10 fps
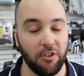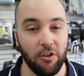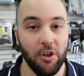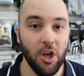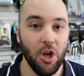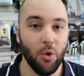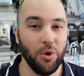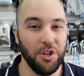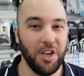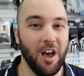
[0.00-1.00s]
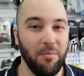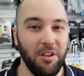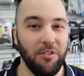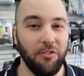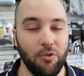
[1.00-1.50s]
So when you come
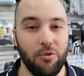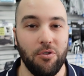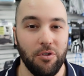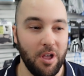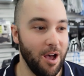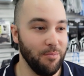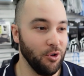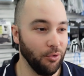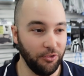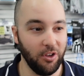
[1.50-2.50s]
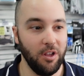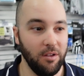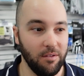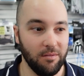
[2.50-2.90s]
in store, you'll see